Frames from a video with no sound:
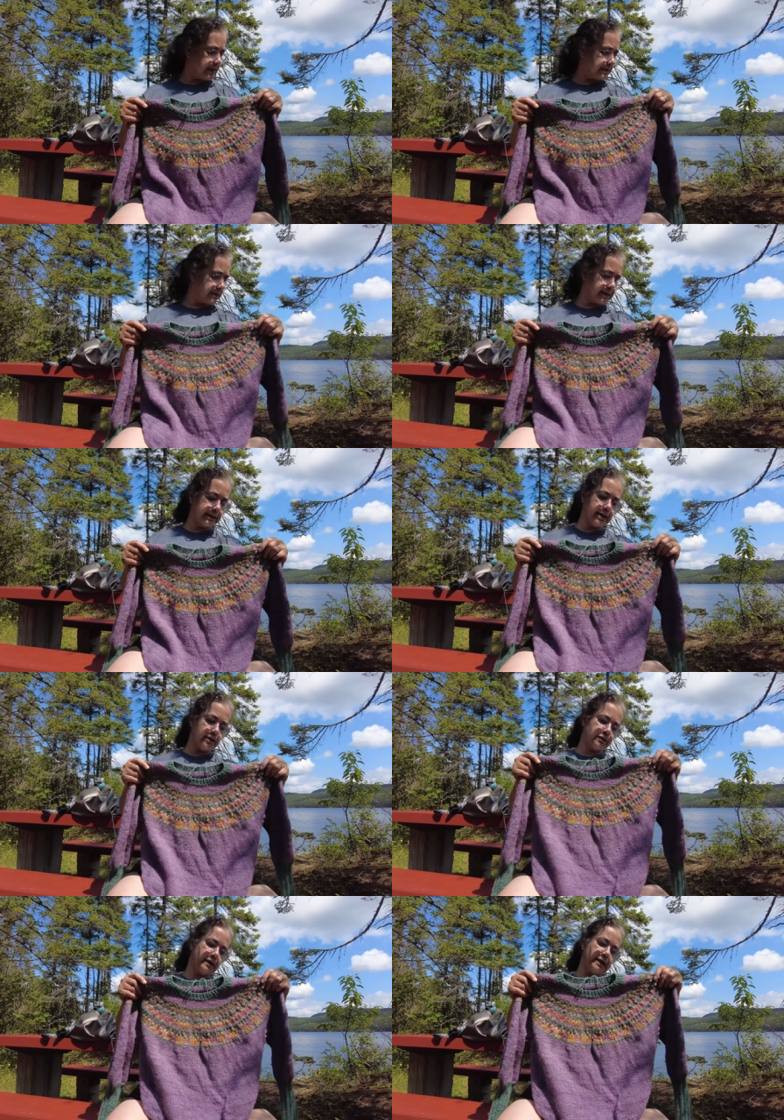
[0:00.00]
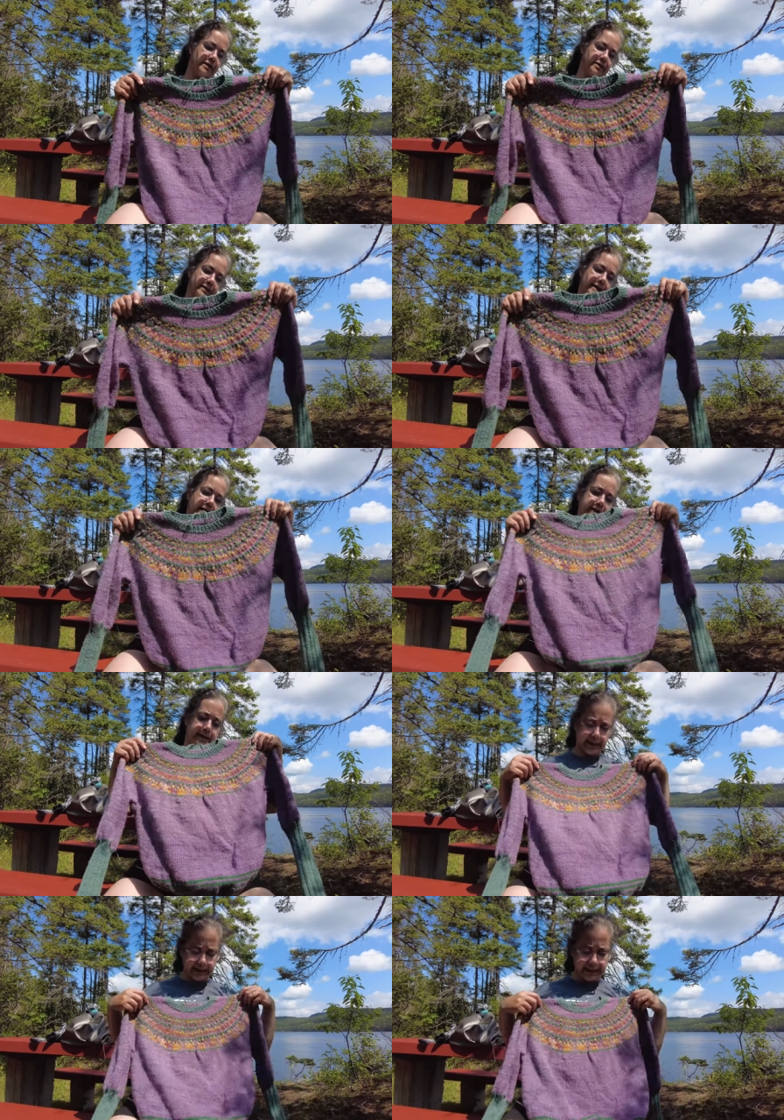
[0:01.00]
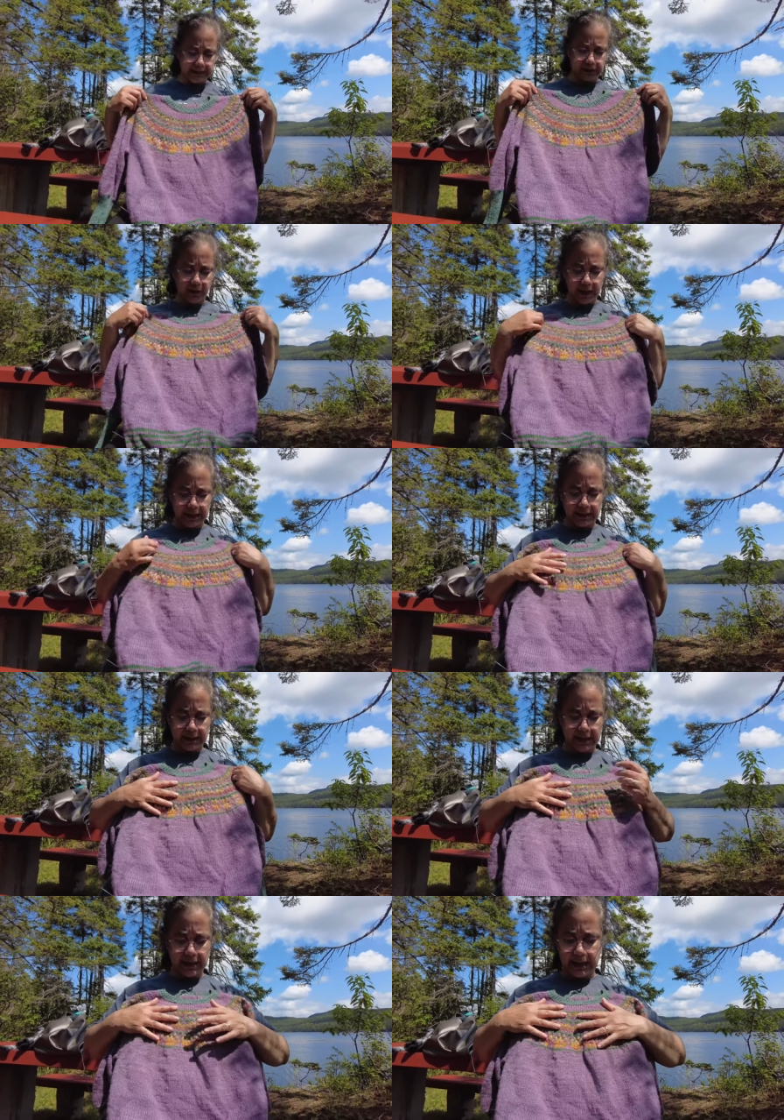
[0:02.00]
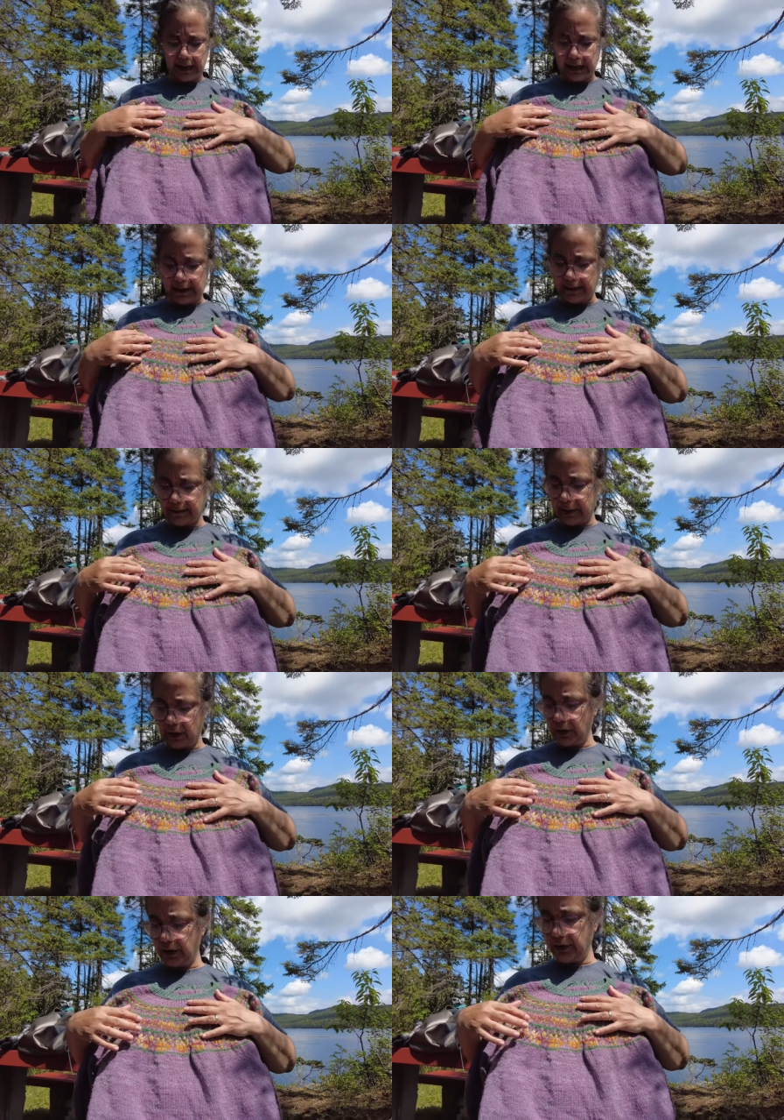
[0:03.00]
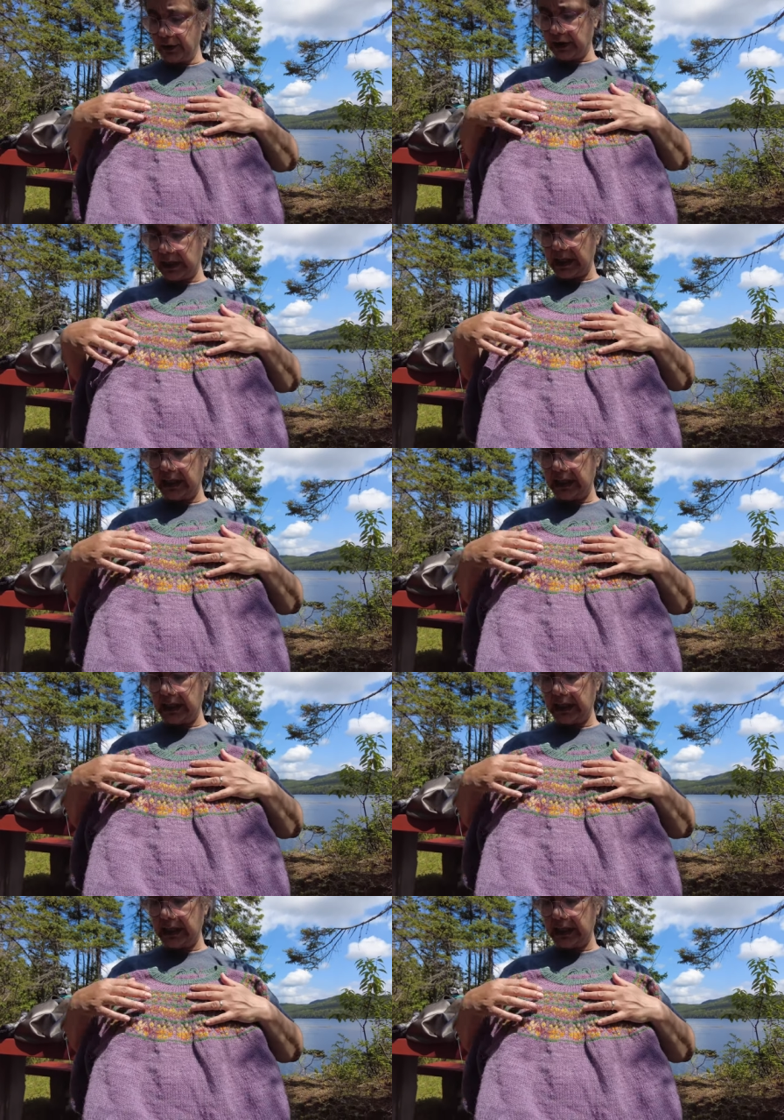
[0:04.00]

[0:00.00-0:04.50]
that turned out really good. I think this one, um, you lose a